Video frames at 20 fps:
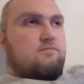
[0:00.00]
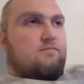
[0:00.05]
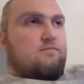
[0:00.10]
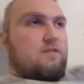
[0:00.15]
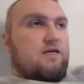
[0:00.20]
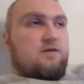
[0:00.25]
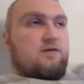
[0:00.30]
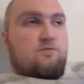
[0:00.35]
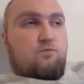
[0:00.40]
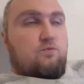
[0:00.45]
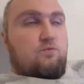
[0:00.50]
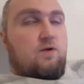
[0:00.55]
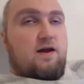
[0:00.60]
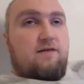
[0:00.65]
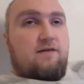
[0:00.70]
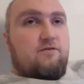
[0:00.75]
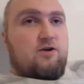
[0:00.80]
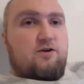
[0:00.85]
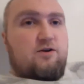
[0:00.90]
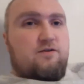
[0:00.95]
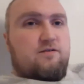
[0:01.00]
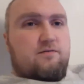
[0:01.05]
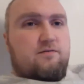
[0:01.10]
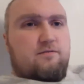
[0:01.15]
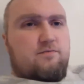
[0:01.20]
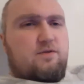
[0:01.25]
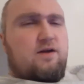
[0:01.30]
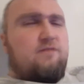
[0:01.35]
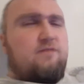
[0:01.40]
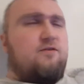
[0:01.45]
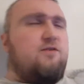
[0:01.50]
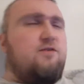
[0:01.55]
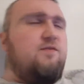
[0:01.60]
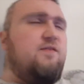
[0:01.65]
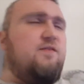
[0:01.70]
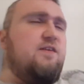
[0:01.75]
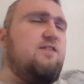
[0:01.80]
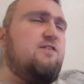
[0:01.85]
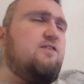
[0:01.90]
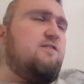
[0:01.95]
like whatever your whatever
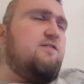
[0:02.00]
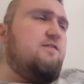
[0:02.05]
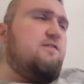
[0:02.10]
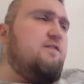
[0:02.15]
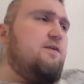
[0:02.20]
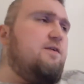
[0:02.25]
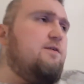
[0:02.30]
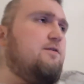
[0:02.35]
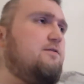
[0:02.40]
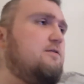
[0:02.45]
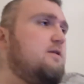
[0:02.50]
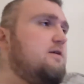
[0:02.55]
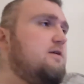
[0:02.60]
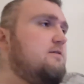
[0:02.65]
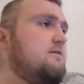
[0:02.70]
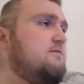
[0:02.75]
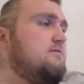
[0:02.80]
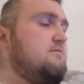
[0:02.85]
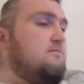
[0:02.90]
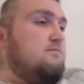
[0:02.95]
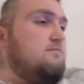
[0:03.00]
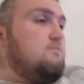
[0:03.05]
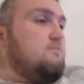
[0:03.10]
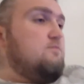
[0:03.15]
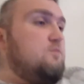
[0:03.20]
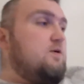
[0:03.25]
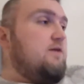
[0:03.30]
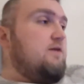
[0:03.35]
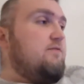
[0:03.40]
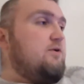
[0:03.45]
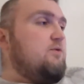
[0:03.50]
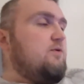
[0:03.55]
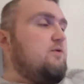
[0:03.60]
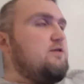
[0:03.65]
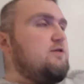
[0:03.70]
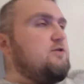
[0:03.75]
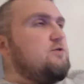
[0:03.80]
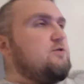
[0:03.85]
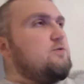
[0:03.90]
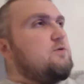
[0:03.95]
fits your fiddle, uh, whatever you
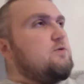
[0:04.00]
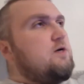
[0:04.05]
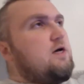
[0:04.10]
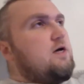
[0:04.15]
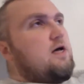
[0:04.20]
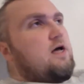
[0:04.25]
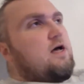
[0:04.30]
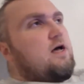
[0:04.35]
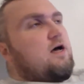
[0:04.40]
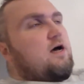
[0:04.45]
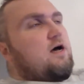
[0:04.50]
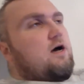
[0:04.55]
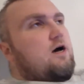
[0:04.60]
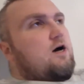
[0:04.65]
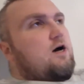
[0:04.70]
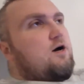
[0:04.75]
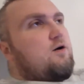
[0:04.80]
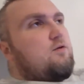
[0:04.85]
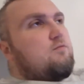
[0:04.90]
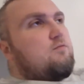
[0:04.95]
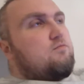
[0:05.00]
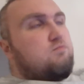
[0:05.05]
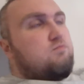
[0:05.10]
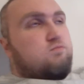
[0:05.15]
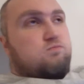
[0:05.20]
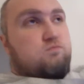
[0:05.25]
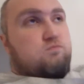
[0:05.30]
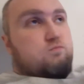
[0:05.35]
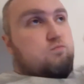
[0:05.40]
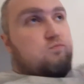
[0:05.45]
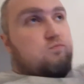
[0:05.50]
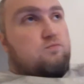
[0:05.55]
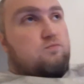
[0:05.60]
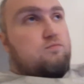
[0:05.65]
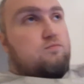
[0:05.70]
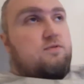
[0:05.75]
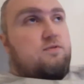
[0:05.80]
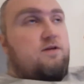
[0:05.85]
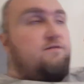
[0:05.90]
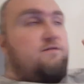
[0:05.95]
want to do. Uh,
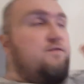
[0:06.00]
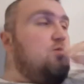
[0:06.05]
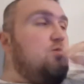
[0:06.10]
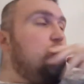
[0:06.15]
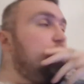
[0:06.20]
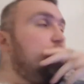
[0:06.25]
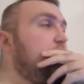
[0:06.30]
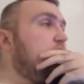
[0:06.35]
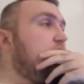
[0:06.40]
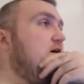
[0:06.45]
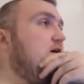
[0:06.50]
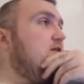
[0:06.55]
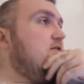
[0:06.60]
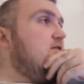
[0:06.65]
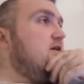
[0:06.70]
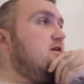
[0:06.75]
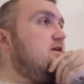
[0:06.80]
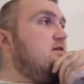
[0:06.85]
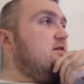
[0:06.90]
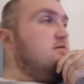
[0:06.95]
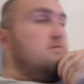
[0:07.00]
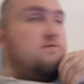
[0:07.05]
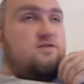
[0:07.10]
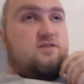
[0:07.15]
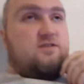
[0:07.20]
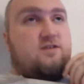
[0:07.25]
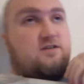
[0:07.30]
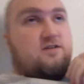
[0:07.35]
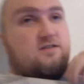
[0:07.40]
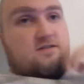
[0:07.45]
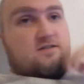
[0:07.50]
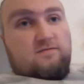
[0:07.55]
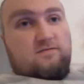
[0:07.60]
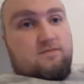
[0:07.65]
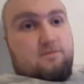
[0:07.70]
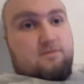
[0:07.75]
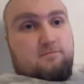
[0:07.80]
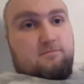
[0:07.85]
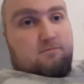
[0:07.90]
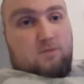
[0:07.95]
if you found that seductive,
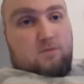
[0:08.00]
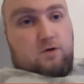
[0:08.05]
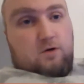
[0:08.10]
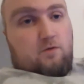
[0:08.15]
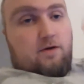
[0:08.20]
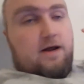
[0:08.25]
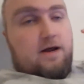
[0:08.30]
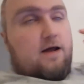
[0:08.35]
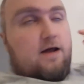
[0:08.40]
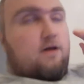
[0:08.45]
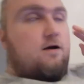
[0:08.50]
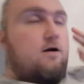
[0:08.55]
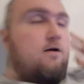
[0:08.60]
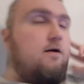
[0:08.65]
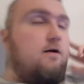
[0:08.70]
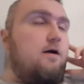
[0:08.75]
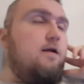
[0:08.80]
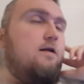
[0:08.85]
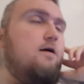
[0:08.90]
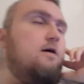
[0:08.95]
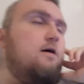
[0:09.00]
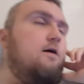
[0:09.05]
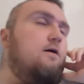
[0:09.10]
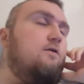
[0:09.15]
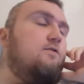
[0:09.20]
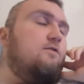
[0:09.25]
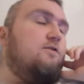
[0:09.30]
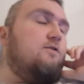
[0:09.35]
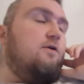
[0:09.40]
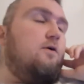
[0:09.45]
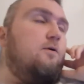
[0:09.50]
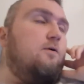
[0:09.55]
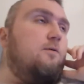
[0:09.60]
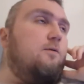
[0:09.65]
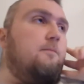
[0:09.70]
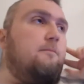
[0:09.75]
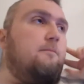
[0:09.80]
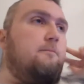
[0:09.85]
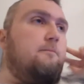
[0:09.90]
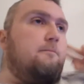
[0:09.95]
and okay, all right. So